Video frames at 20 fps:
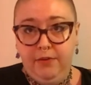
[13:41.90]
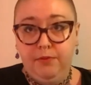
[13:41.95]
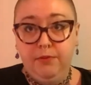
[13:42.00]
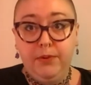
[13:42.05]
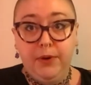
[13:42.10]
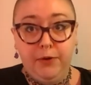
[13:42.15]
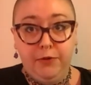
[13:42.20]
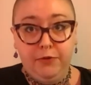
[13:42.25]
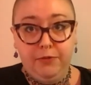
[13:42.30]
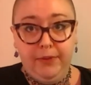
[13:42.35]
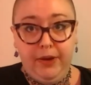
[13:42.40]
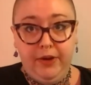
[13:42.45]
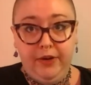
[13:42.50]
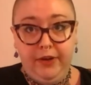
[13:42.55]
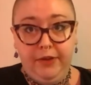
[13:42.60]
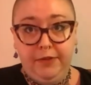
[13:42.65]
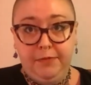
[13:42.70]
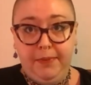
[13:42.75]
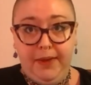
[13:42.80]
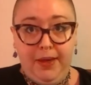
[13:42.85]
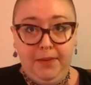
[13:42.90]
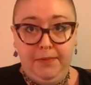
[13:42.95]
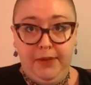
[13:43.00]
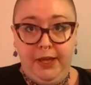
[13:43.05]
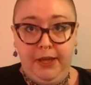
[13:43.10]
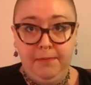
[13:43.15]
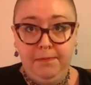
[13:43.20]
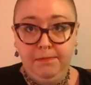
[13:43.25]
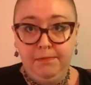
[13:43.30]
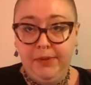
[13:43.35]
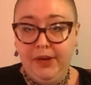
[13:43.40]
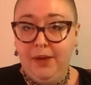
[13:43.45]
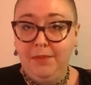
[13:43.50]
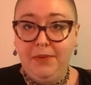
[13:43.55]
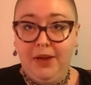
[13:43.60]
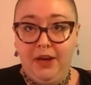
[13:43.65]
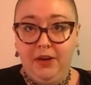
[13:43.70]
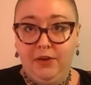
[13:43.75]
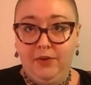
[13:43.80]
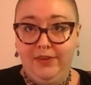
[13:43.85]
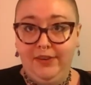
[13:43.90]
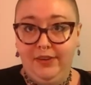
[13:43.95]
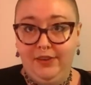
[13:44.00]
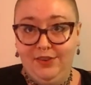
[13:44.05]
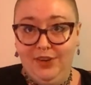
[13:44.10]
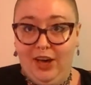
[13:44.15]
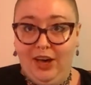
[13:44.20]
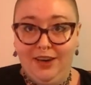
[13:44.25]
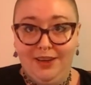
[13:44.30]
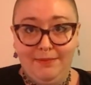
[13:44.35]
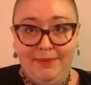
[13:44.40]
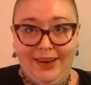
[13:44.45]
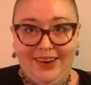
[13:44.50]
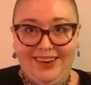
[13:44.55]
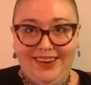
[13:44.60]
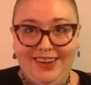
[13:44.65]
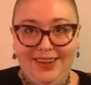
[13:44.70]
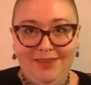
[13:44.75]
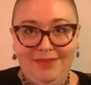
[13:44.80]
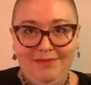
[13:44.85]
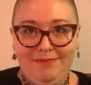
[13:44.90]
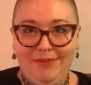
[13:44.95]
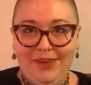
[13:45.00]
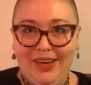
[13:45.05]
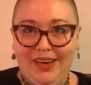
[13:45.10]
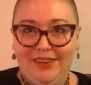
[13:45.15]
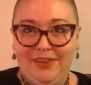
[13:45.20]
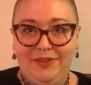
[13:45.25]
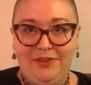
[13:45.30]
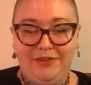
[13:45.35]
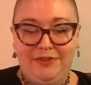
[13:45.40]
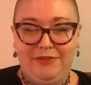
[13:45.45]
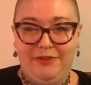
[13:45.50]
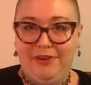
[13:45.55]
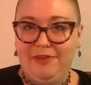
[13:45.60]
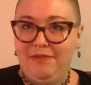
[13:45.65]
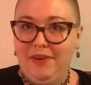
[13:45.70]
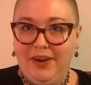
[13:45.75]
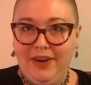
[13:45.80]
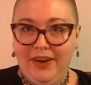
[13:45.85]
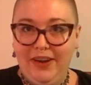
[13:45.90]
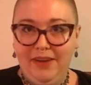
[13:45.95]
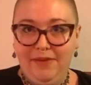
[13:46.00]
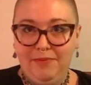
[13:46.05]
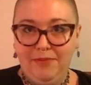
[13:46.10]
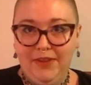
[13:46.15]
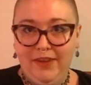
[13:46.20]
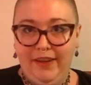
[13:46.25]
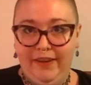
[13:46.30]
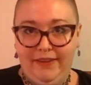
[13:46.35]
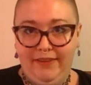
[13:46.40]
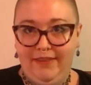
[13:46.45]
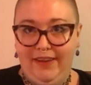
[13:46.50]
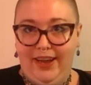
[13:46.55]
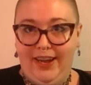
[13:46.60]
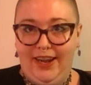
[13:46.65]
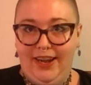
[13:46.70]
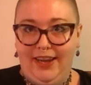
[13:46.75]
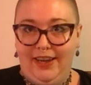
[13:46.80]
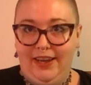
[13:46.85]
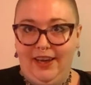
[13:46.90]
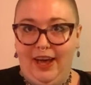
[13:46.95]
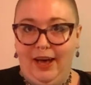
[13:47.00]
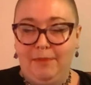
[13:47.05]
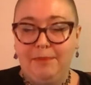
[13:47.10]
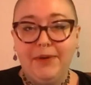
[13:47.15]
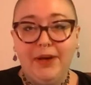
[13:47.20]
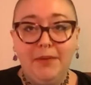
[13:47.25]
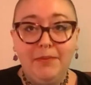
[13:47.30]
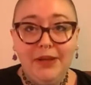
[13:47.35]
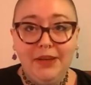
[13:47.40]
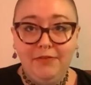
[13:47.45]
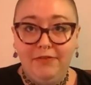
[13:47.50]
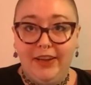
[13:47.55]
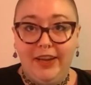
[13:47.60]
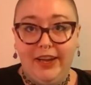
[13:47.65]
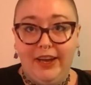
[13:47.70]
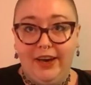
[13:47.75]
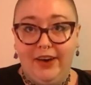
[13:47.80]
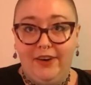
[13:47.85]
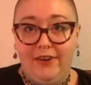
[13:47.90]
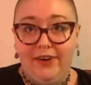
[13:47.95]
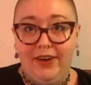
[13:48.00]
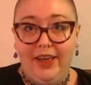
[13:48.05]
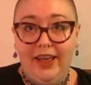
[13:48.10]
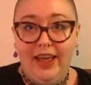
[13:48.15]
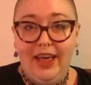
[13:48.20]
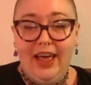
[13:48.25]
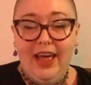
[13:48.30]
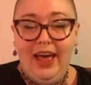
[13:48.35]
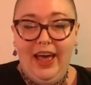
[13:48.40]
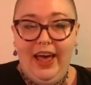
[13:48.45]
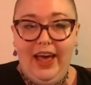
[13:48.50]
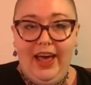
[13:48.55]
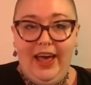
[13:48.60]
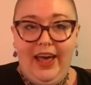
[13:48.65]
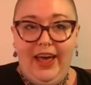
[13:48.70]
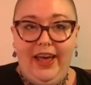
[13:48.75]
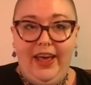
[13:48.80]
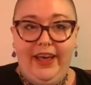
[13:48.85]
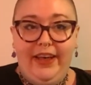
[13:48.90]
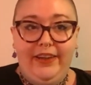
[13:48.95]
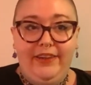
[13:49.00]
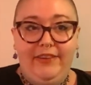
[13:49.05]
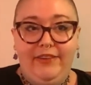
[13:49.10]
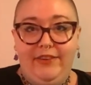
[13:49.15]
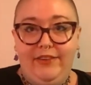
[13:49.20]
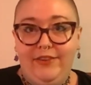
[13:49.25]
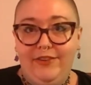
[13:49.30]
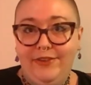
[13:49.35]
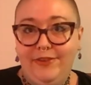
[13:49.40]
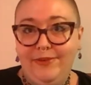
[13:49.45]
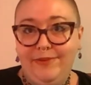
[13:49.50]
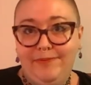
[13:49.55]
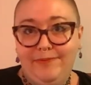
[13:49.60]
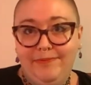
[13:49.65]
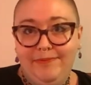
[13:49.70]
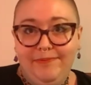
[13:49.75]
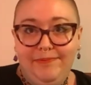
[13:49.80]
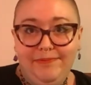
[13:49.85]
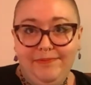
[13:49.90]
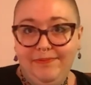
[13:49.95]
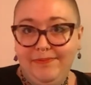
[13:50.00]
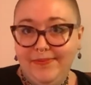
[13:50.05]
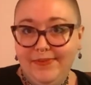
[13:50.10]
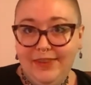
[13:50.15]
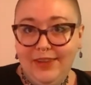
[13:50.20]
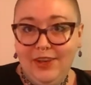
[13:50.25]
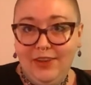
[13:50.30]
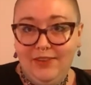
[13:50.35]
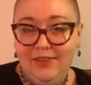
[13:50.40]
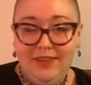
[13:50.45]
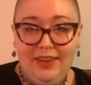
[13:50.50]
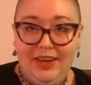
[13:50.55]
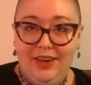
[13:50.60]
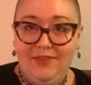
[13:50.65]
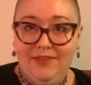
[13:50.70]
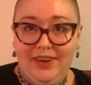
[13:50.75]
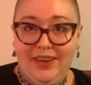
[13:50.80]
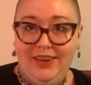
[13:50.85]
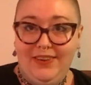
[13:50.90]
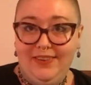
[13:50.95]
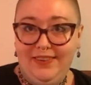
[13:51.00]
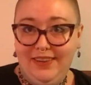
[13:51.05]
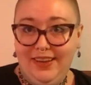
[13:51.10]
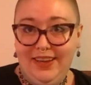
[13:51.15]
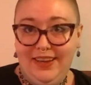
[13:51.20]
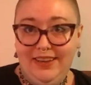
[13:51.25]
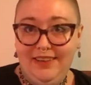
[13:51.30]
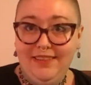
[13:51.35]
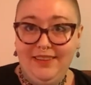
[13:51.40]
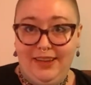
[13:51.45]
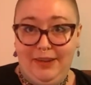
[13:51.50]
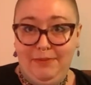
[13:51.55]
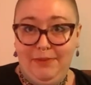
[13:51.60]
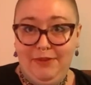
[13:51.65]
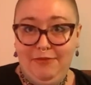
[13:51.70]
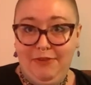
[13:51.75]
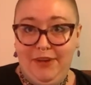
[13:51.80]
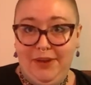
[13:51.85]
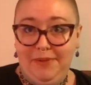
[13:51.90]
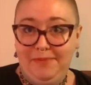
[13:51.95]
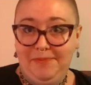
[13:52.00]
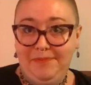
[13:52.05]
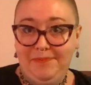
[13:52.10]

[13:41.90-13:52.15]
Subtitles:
Rosemary's Baby, but I'm not going to talk about it because it was for a very exciting upcoming video, and you'll see it when you see it. It's going to be fun.